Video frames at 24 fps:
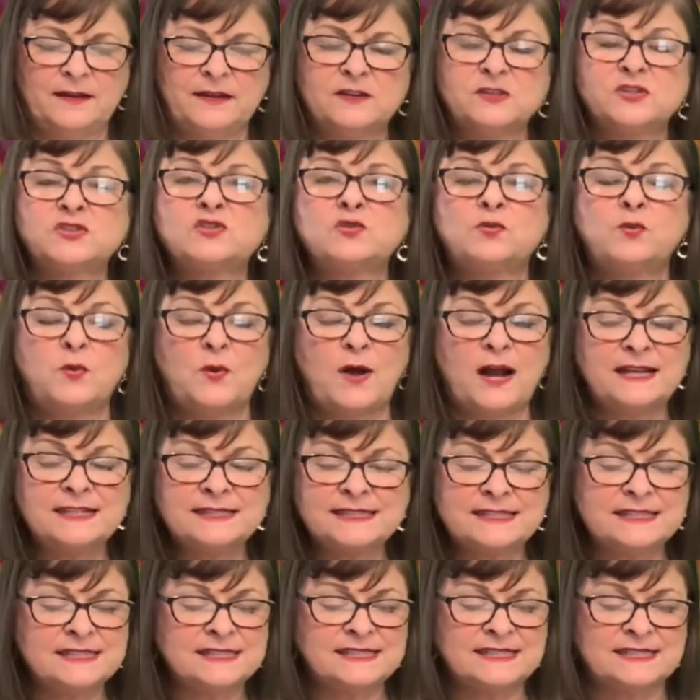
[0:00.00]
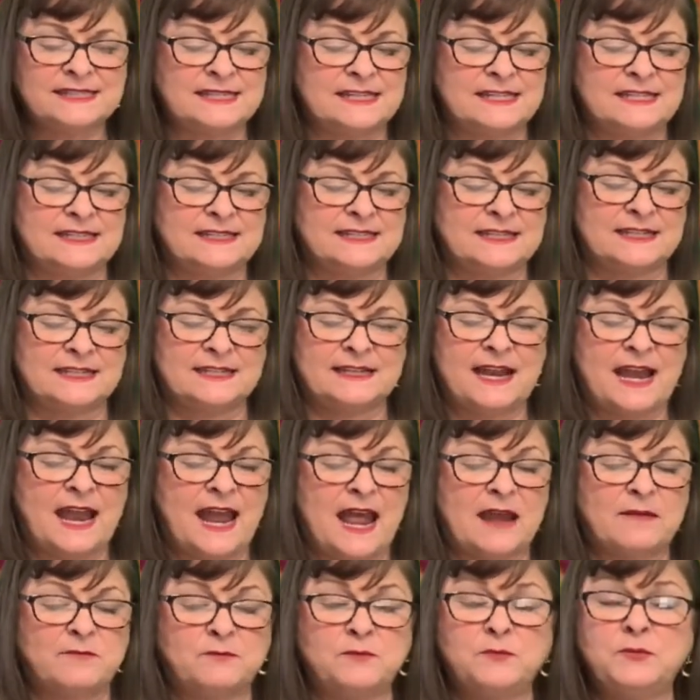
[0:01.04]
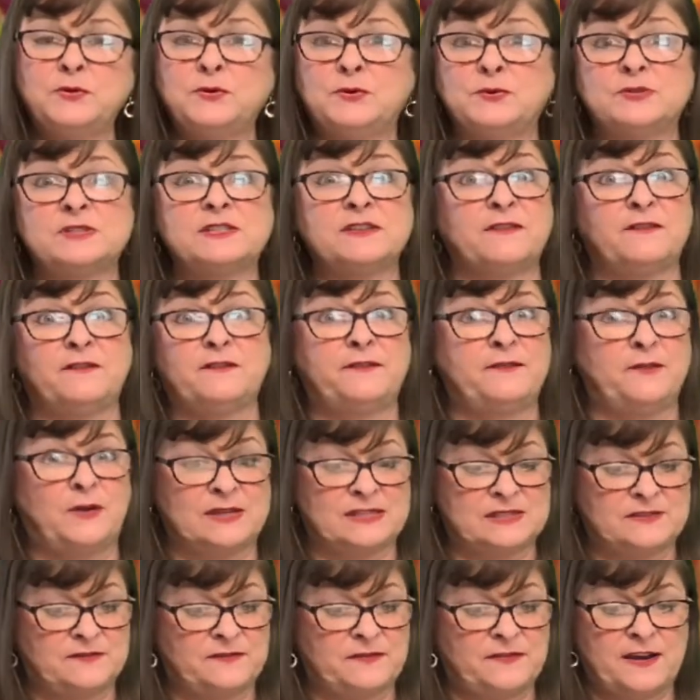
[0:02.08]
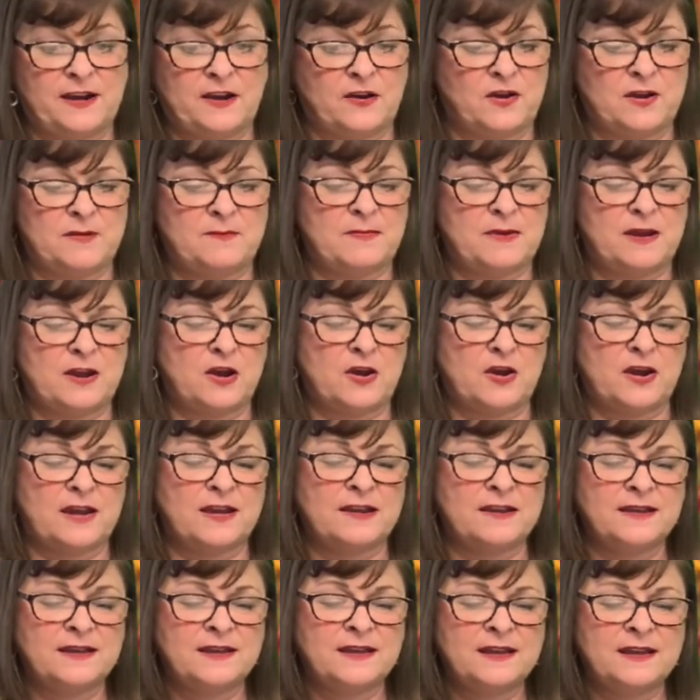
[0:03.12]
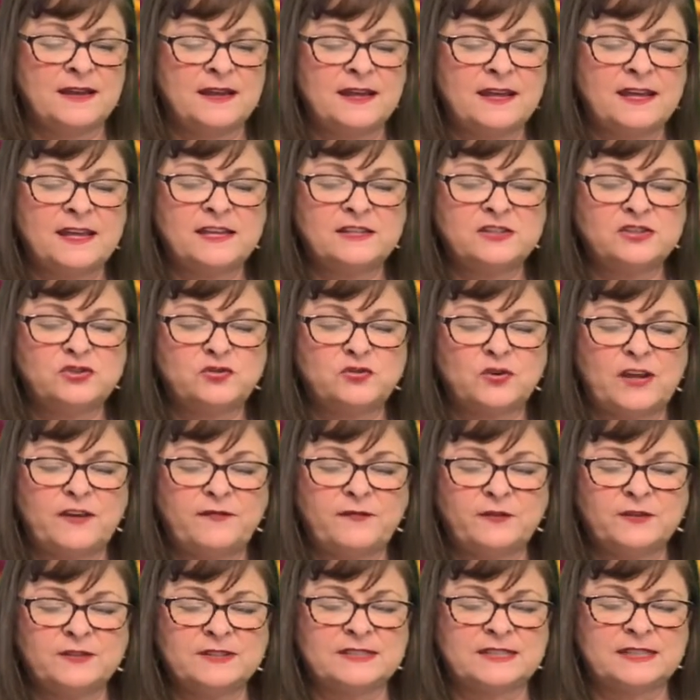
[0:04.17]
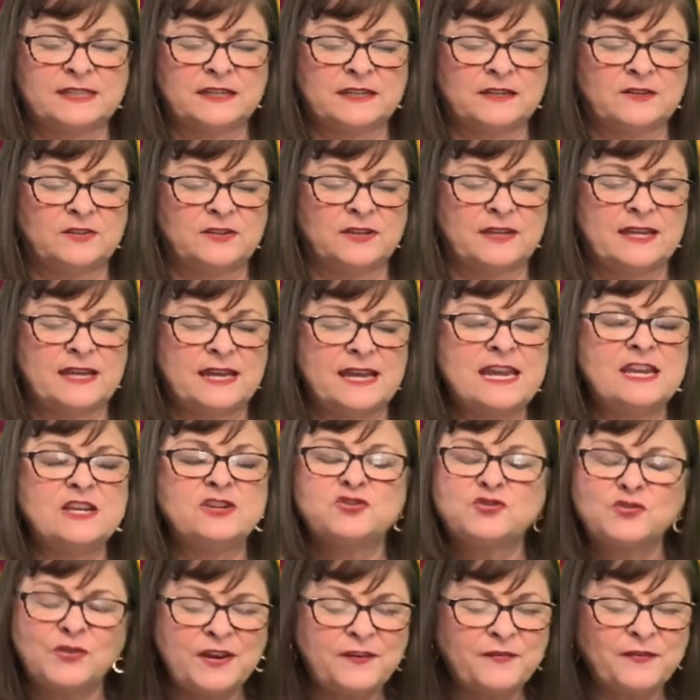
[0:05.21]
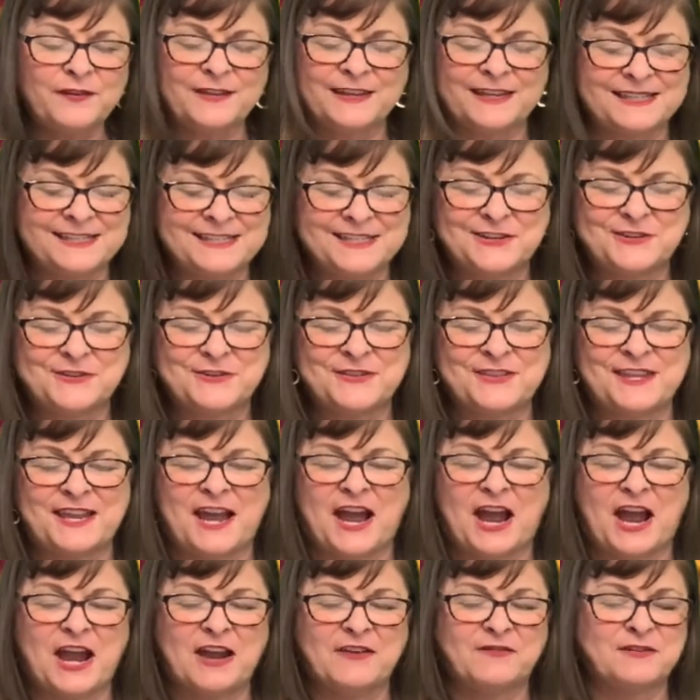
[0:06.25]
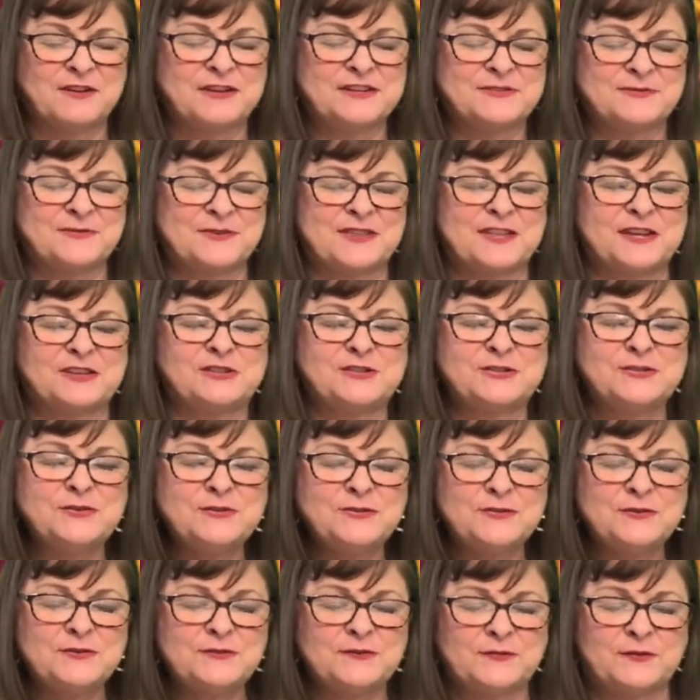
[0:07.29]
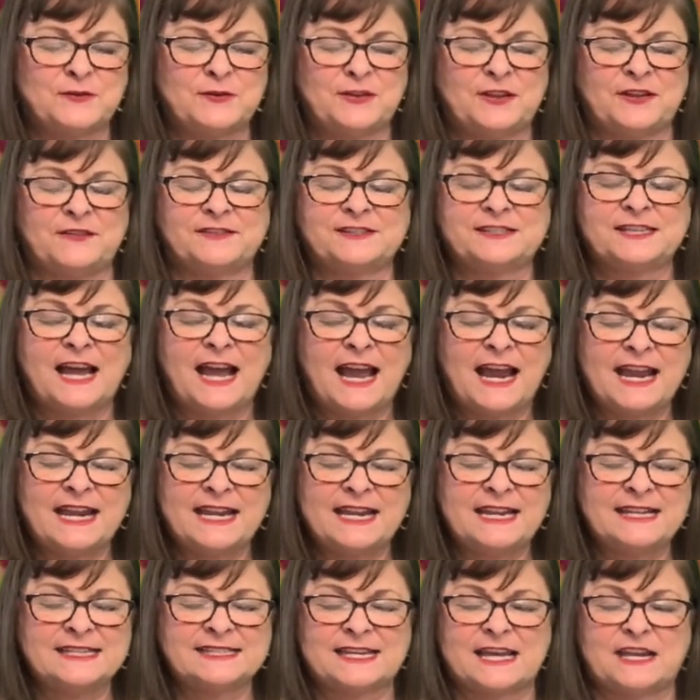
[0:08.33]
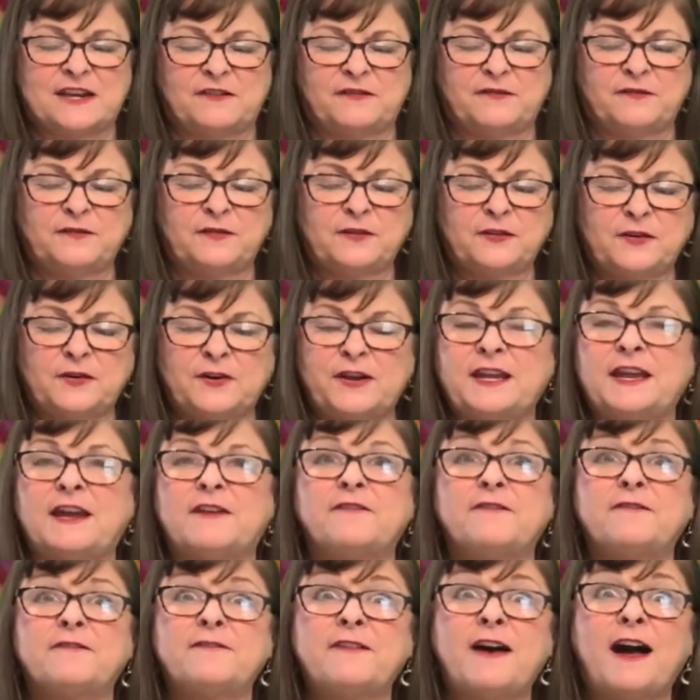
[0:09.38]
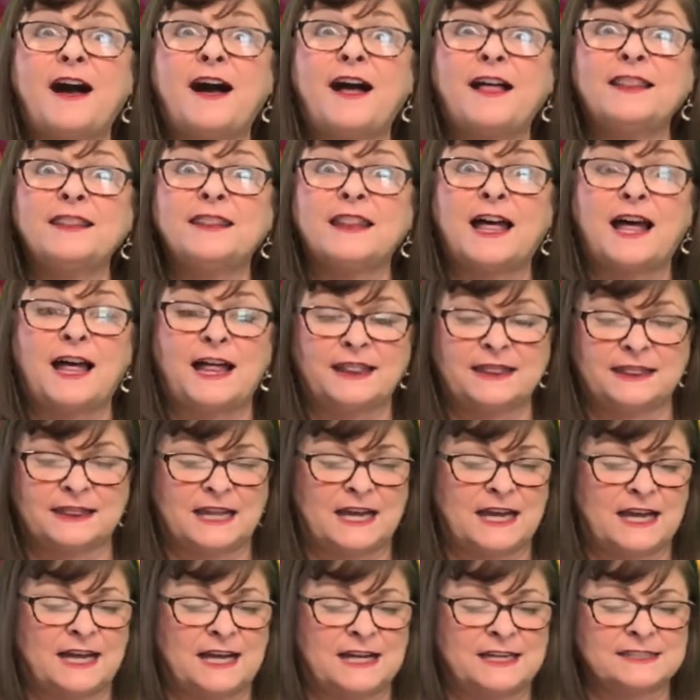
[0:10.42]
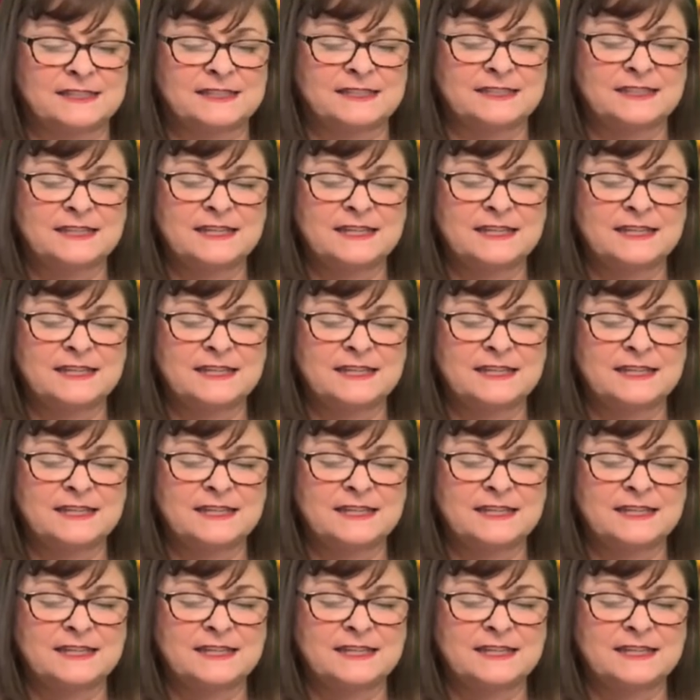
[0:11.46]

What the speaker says: "'Twas the season, and Moose was very merry. He joyfully tickled the ivories with a tune full of tidings and a flurry of fa-la-las.